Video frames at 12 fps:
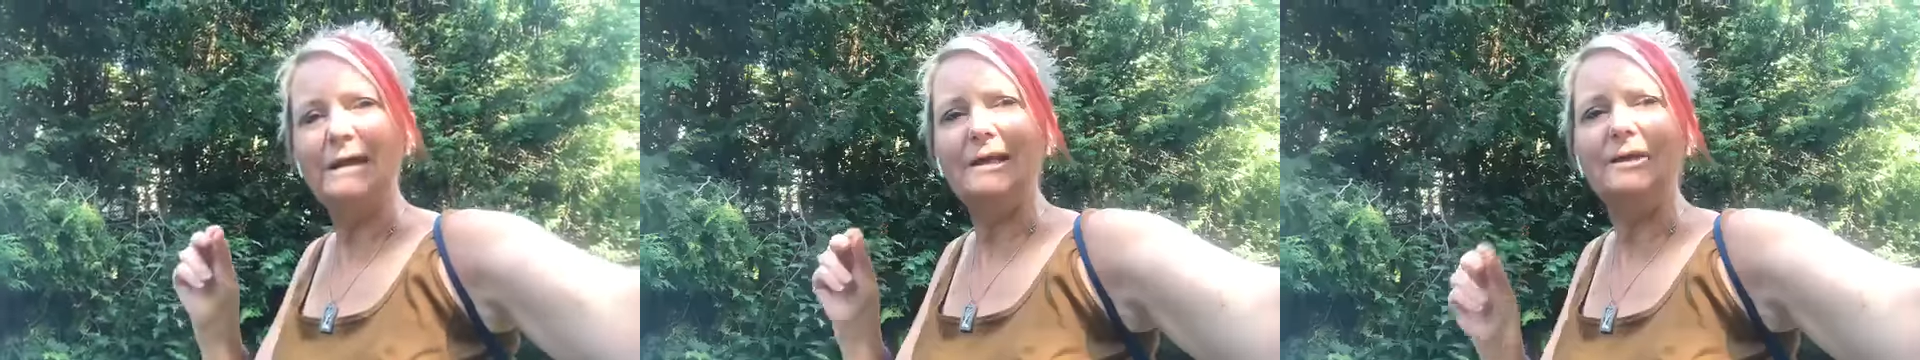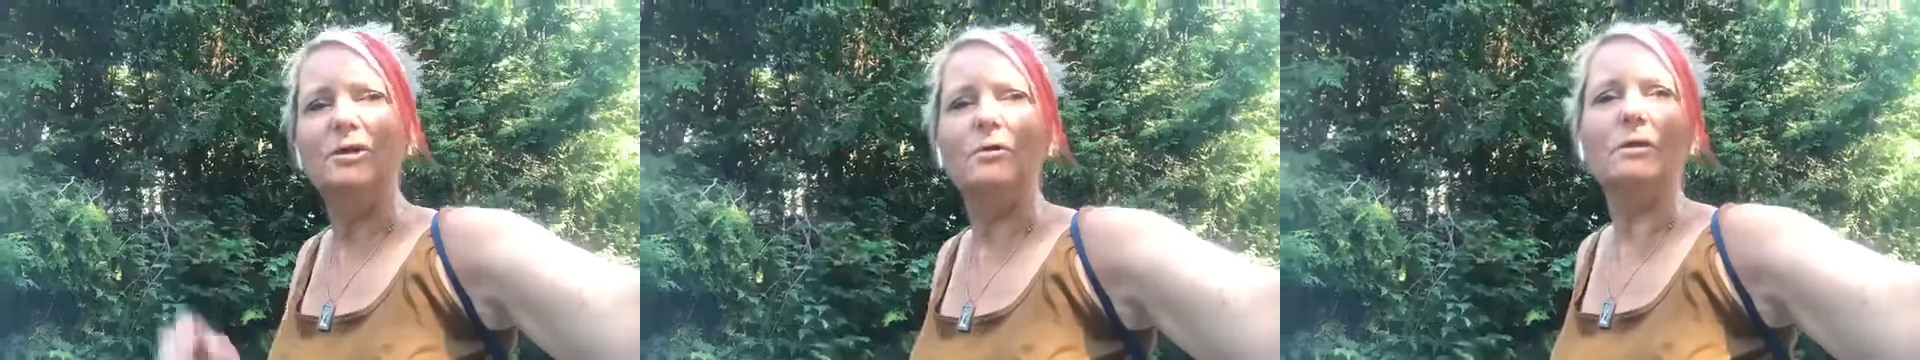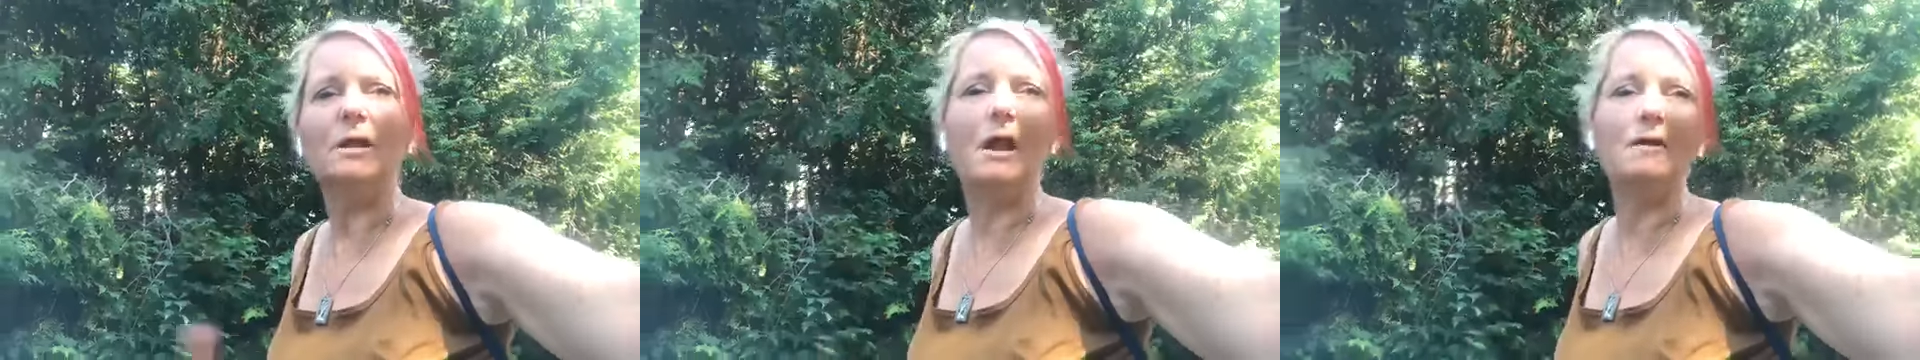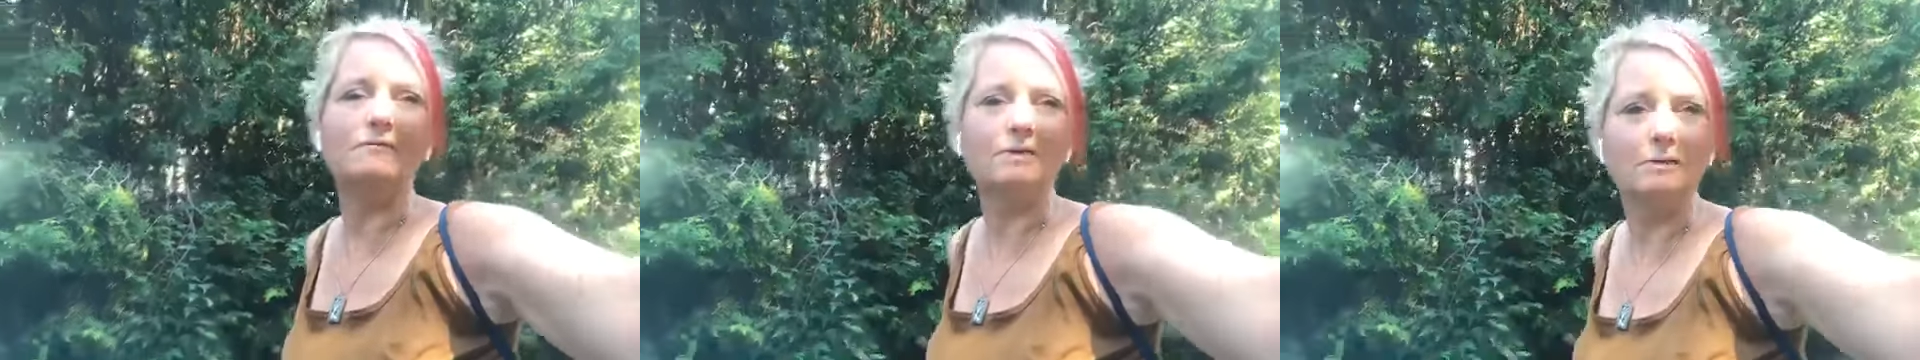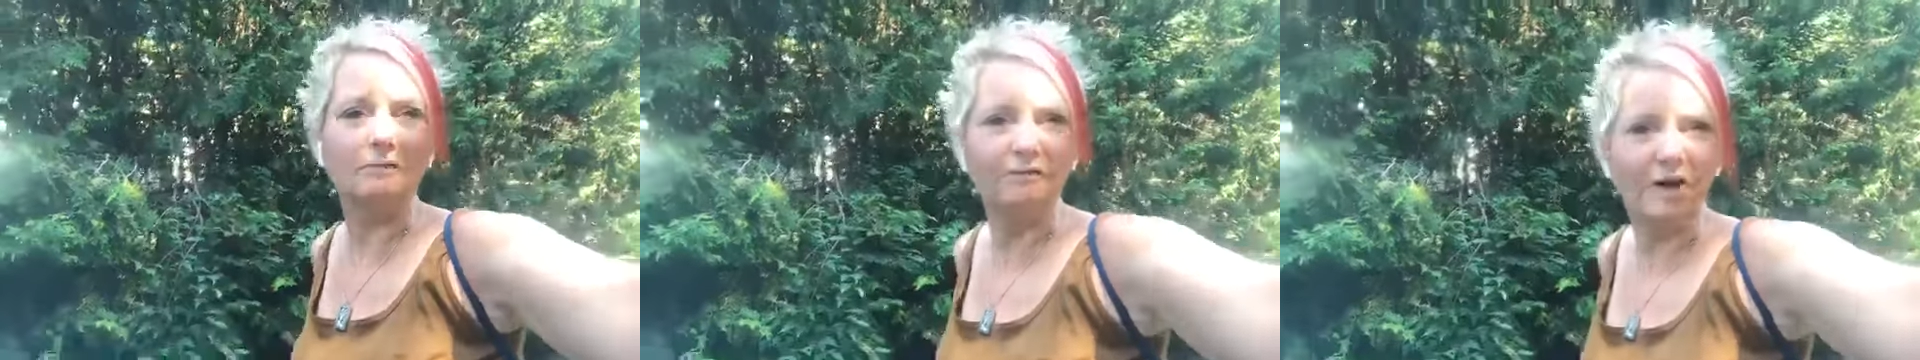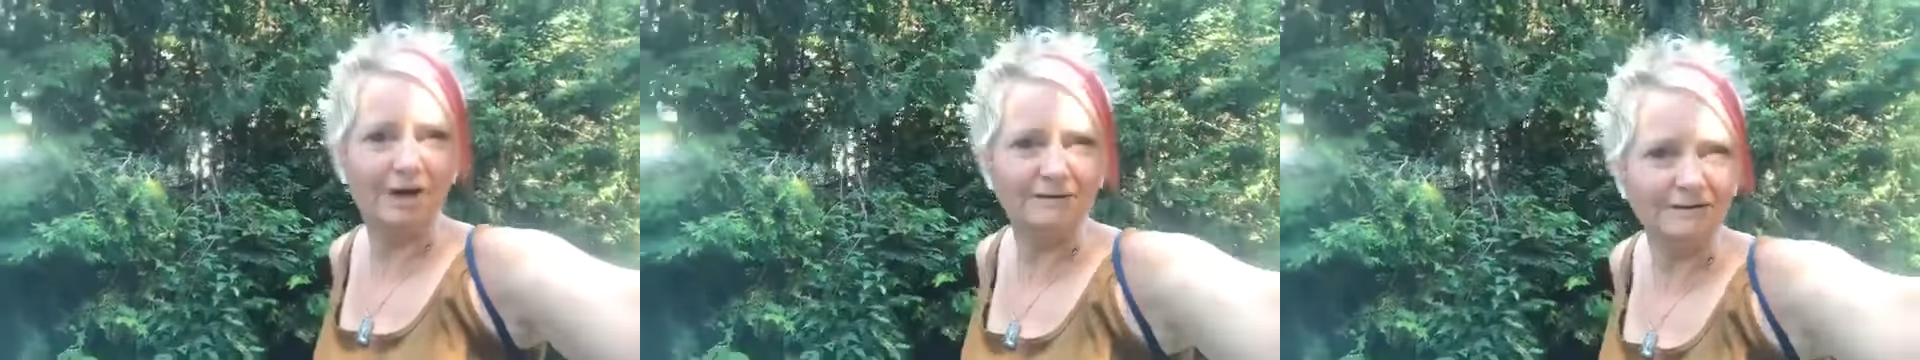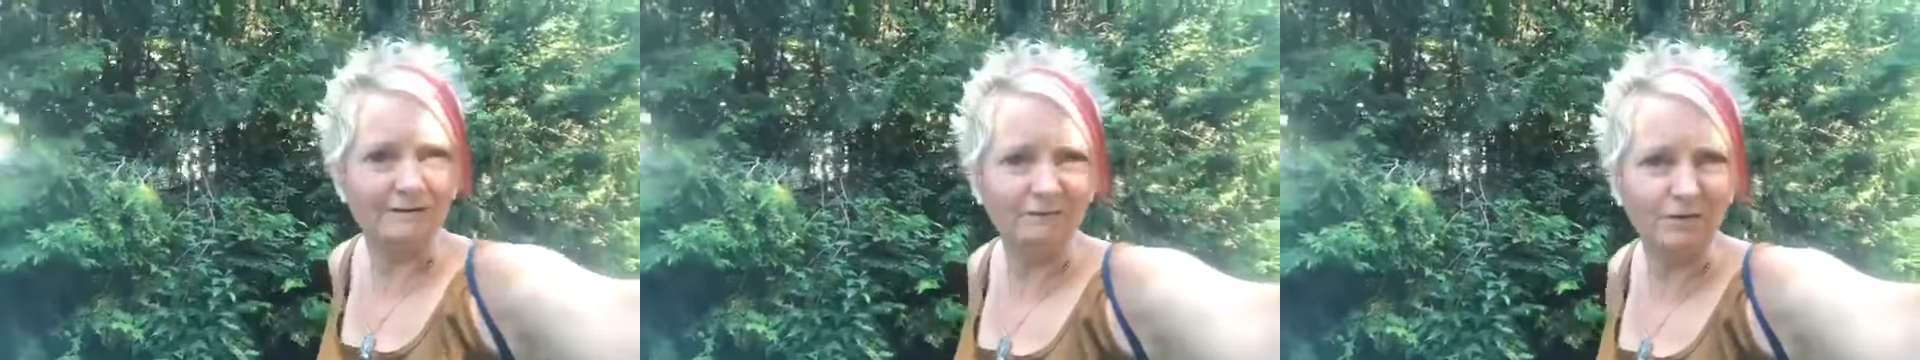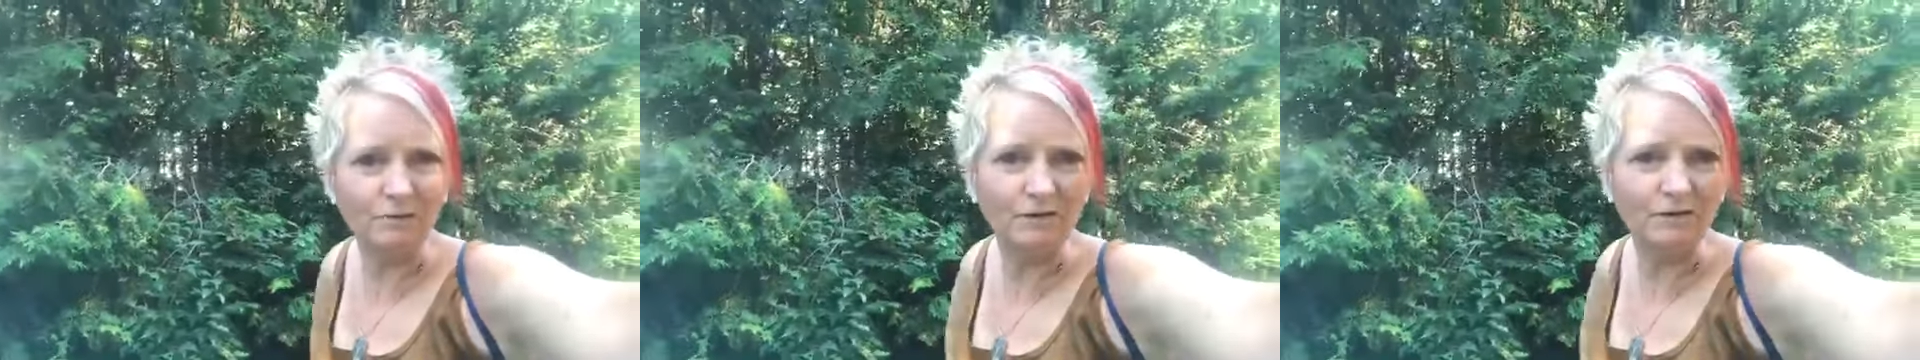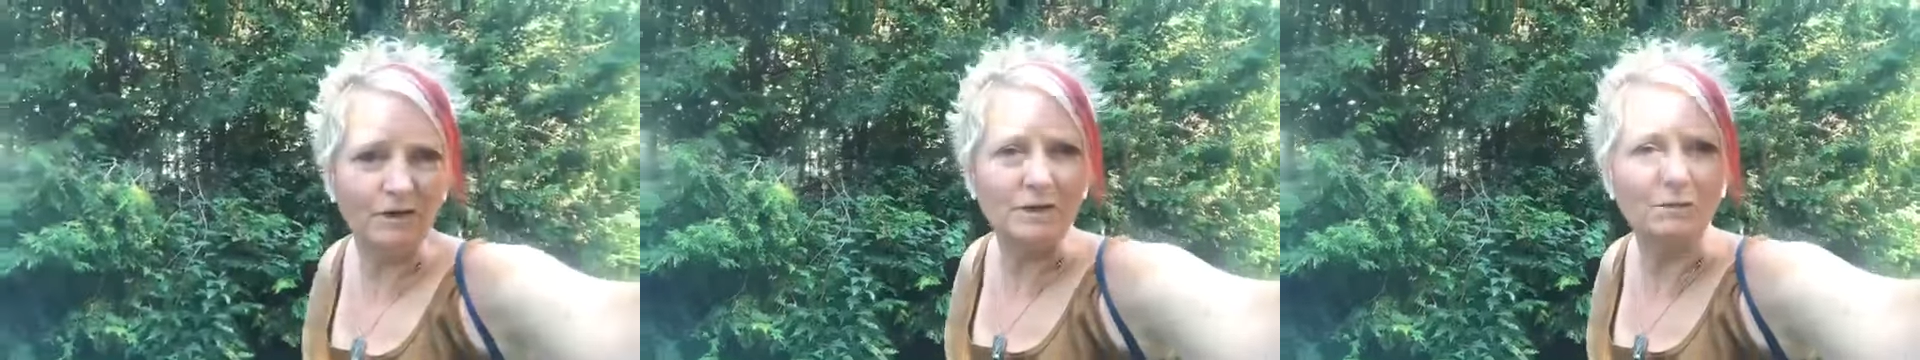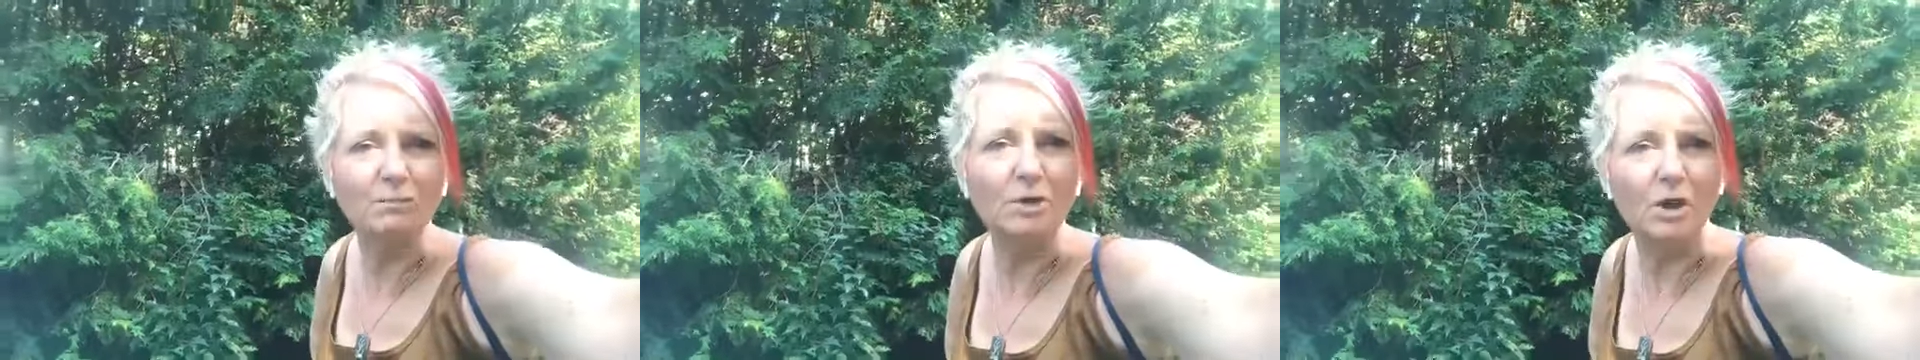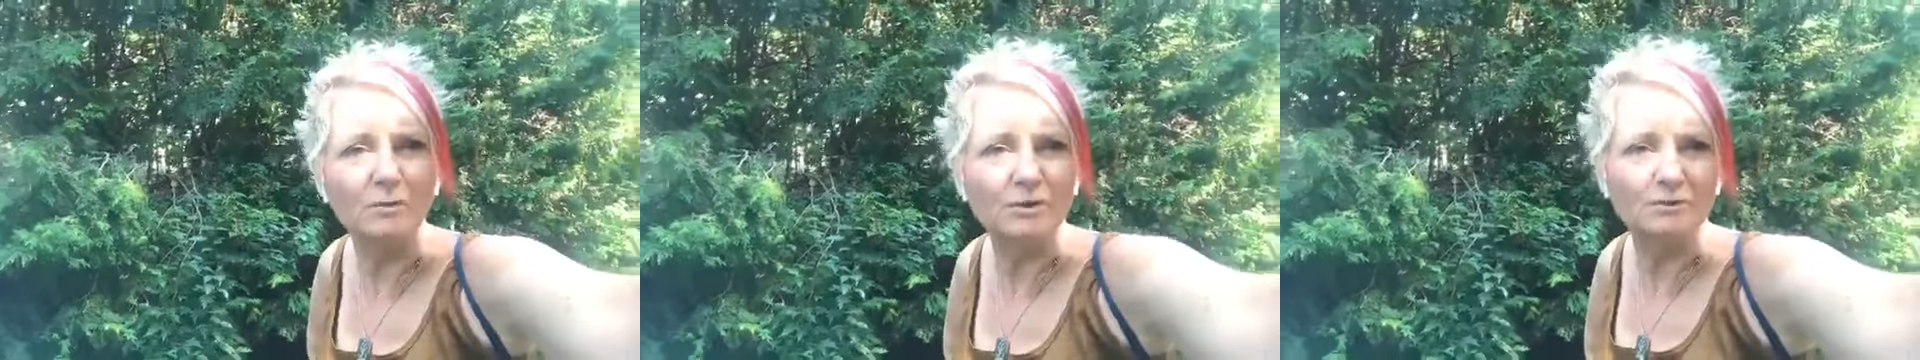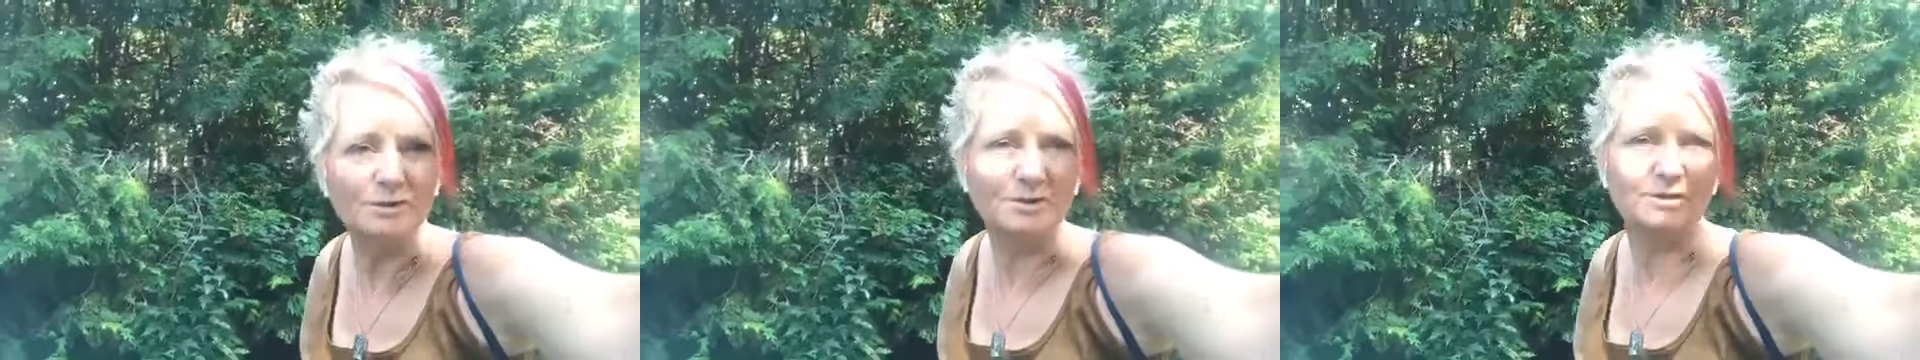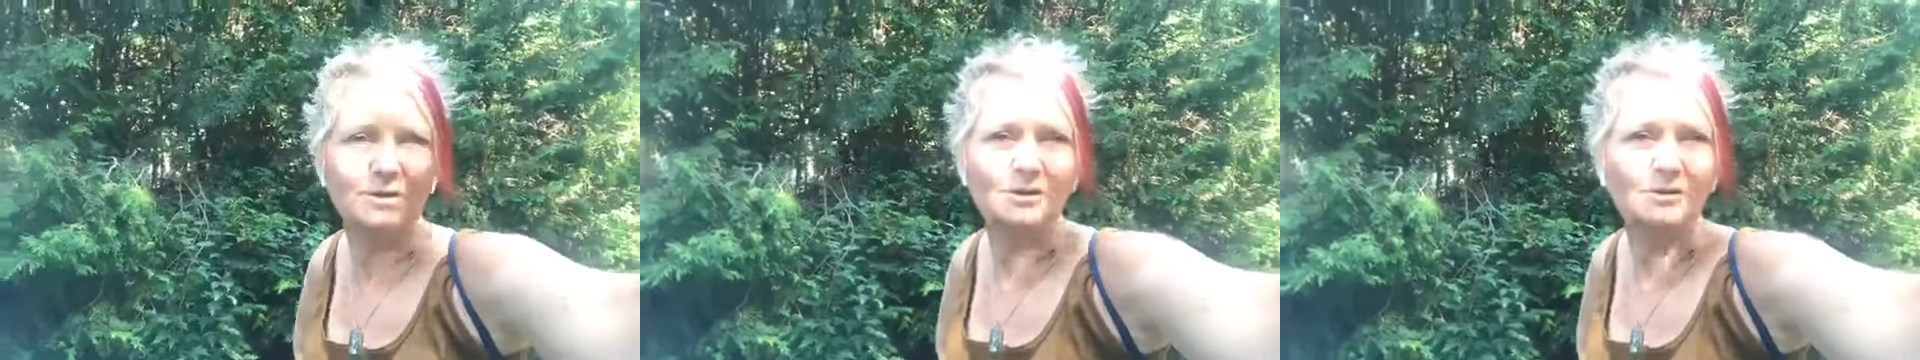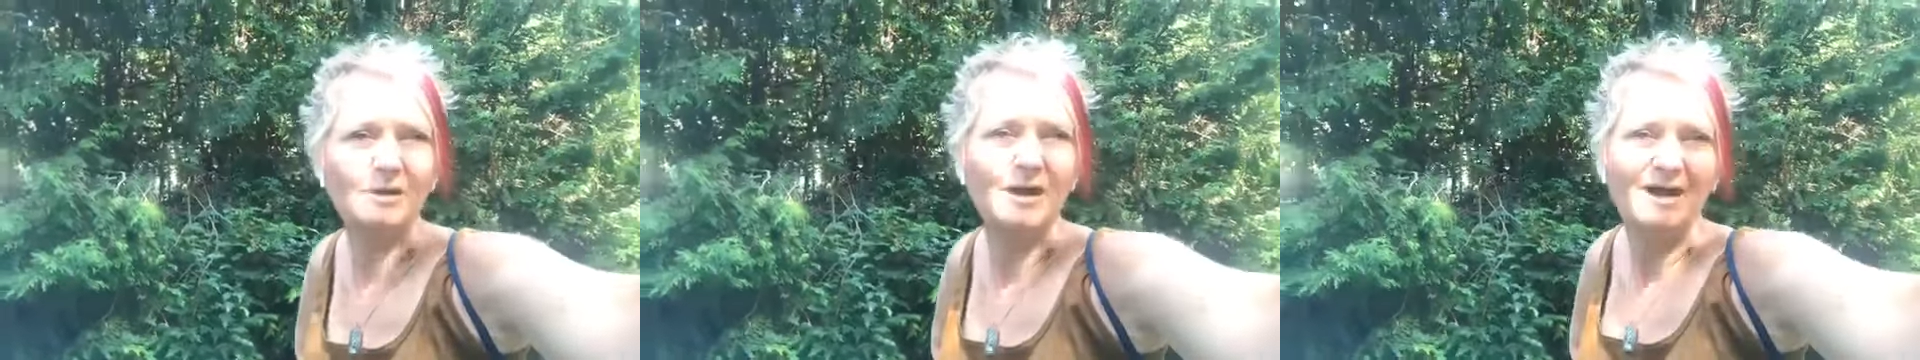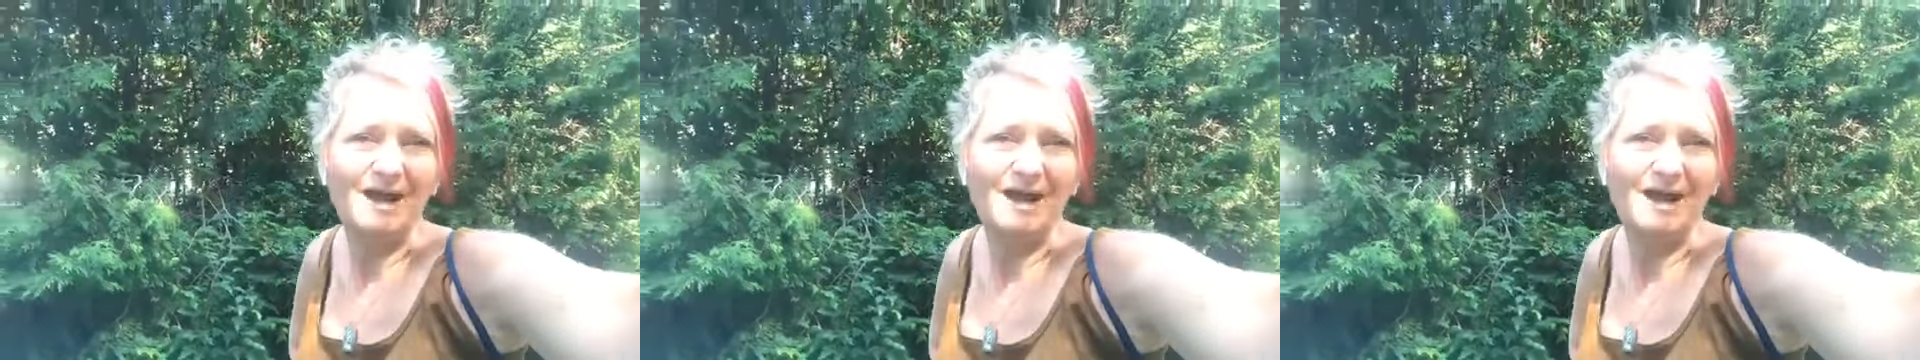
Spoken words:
in your life do you find that the very thing you know you're to do